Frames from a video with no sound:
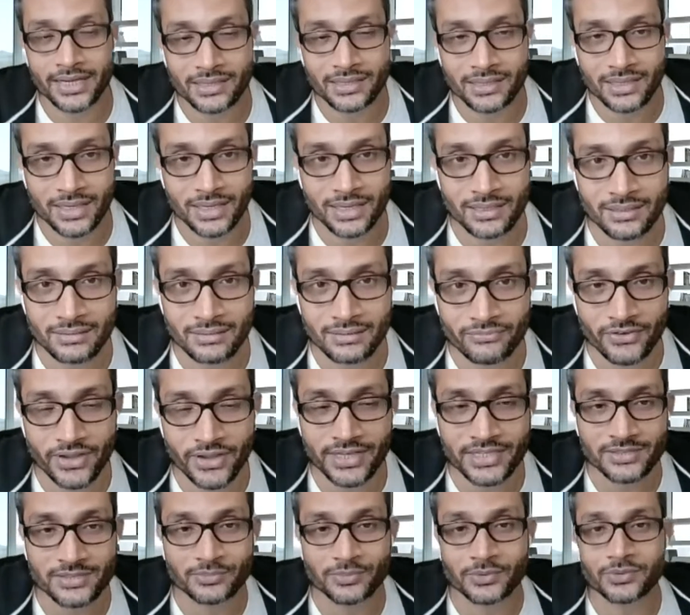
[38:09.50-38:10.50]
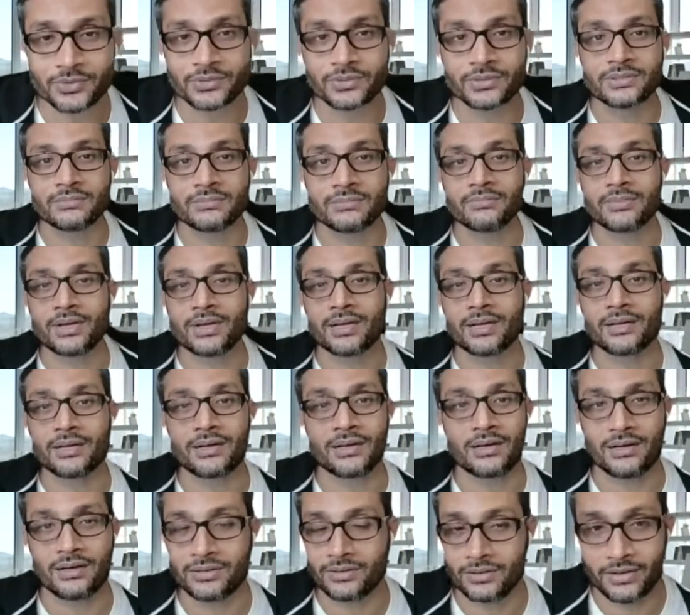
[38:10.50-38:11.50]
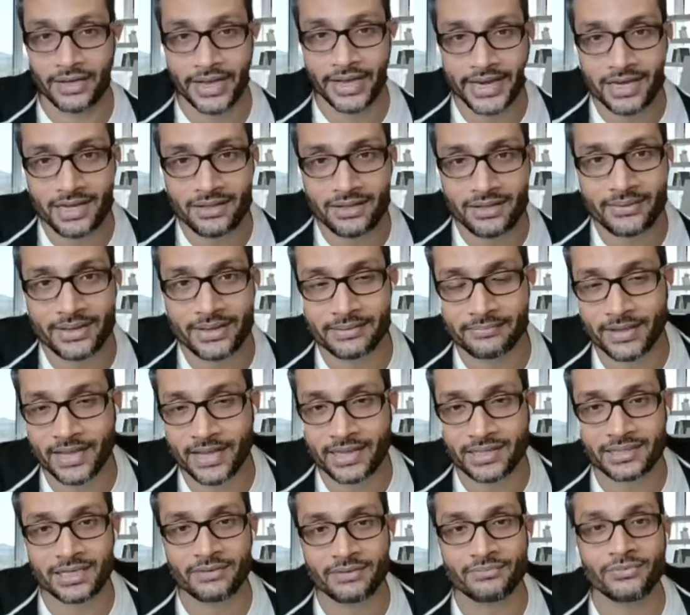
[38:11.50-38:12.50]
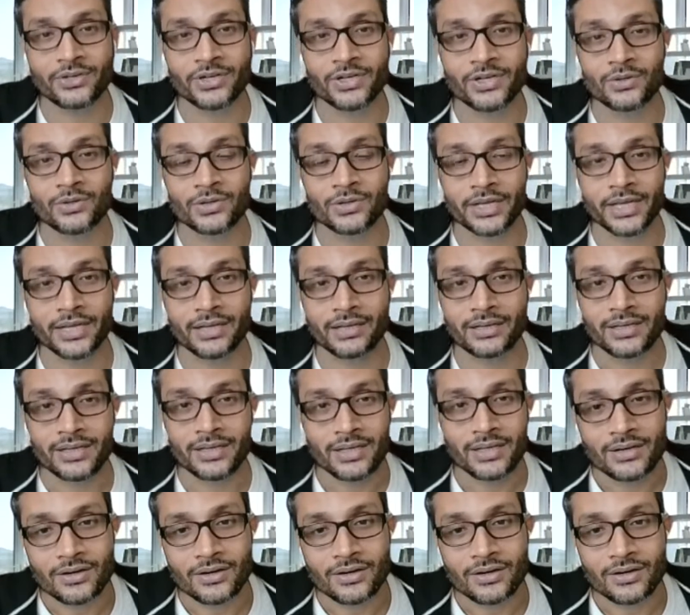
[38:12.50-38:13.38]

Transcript: LinkedIn, Facebook, on any which way if you are looking